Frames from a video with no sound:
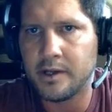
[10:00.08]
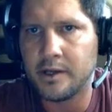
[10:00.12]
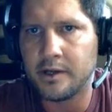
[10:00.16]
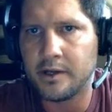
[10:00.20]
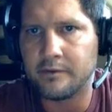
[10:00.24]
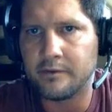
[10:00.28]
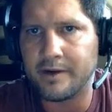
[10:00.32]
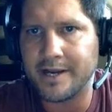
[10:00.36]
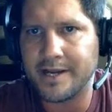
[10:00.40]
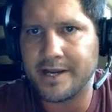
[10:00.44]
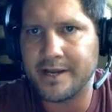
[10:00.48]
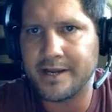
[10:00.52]

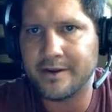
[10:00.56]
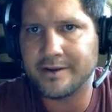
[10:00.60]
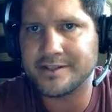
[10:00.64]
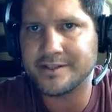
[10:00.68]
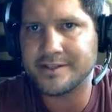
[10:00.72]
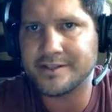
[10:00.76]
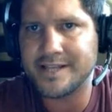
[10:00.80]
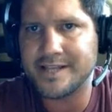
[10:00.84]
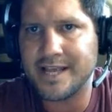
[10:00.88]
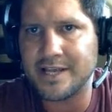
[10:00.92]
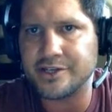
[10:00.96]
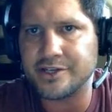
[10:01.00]
Right here it
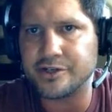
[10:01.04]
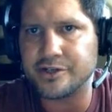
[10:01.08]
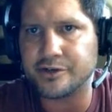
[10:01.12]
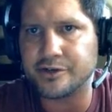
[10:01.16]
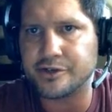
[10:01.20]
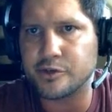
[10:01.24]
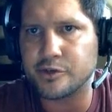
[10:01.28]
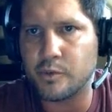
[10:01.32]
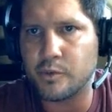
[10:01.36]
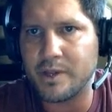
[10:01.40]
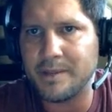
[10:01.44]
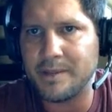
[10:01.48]
says your
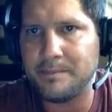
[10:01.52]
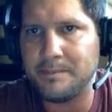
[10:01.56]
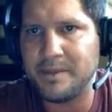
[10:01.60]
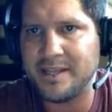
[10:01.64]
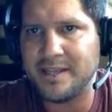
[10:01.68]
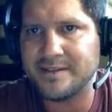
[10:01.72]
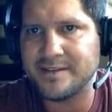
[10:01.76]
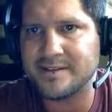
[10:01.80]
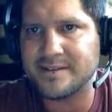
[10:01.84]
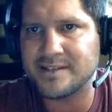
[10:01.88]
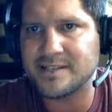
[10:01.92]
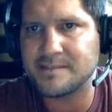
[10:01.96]

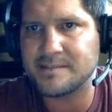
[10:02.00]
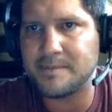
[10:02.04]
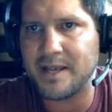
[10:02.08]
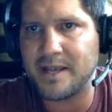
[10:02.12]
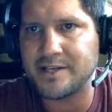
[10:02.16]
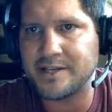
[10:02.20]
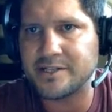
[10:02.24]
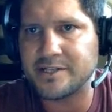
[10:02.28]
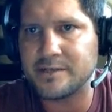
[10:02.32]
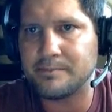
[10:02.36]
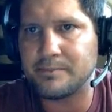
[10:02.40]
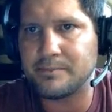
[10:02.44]
Tweepi
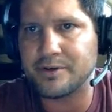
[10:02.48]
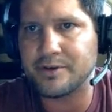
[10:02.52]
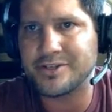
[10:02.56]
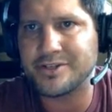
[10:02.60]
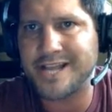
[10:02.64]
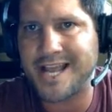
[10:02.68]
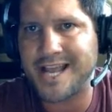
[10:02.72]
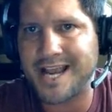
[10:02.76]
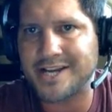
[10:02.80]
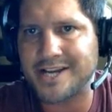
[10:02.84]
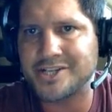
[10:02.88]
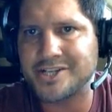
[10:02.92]
suspension
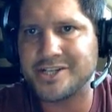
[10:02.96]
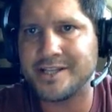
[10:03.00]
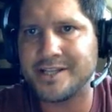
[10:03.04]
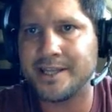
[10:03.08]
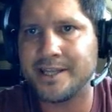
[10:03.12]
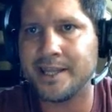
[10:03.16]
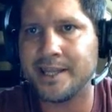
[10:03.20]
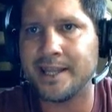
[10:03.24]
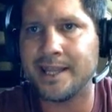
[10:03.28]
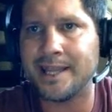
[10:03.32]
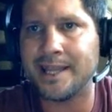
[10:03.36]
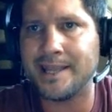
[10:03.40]

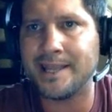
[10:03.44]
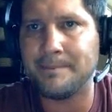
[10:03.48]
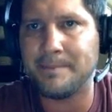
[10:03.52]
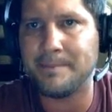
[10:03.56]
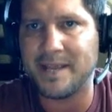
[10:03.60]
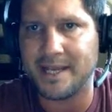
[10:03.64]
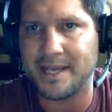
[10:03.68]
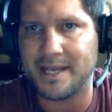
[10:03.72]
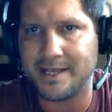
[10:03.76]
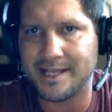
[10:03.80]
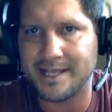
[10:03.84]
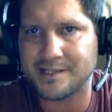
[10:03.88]
protection
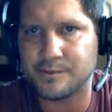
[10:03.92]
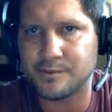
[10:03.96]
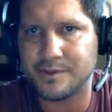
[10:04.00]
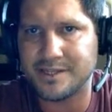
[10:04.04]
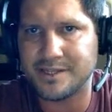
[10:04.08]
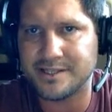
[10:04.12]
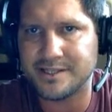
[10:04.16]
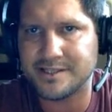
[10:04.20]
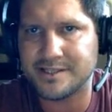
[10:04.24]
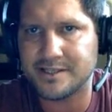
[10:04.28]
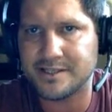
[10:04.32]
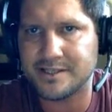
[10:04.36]
limit. That's what
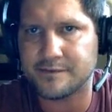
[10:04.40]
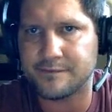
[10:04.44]
this is,